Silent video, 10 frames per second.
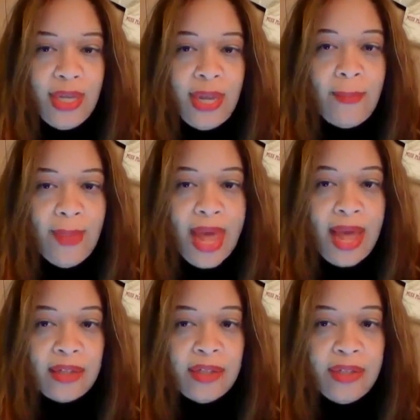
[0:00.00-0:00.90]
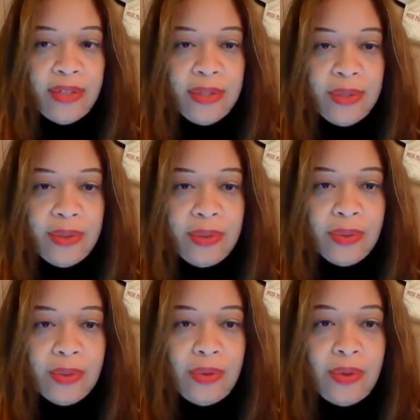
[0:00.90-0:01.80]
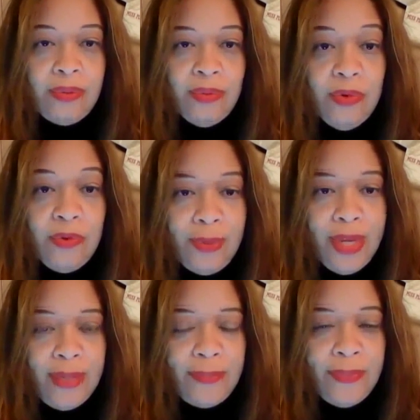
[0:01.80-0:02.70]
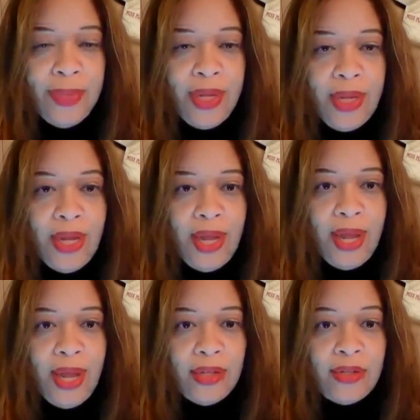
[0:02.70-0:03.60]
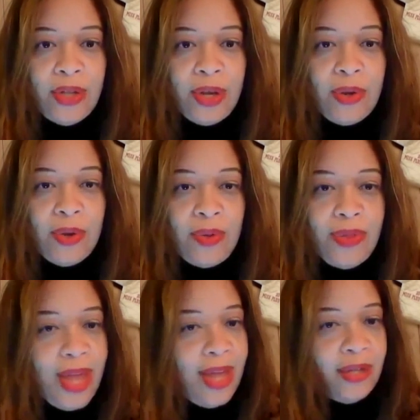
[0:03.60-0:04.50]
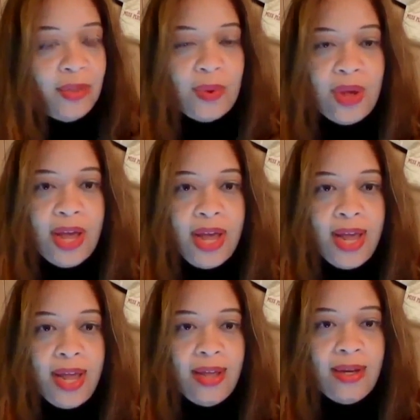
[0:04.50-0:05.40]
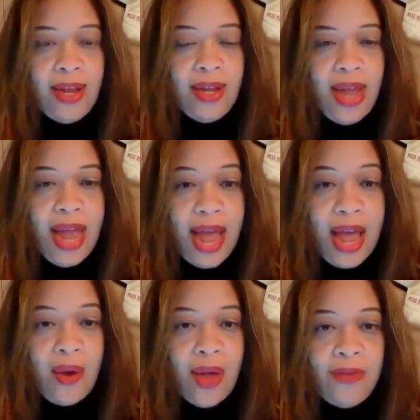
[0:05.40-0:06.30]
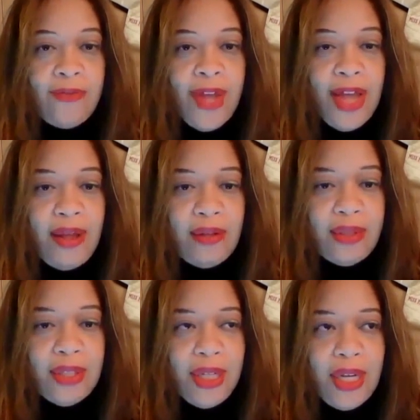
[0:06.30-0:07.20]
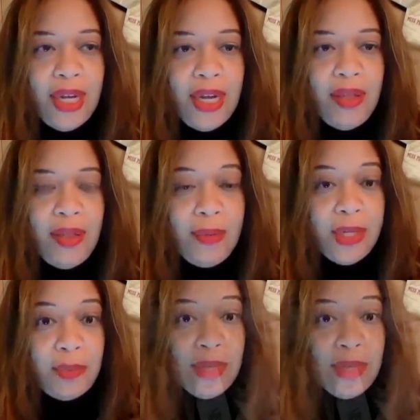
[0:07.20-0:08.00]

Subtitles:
to get back to the movement. So that is why and how I found the Miss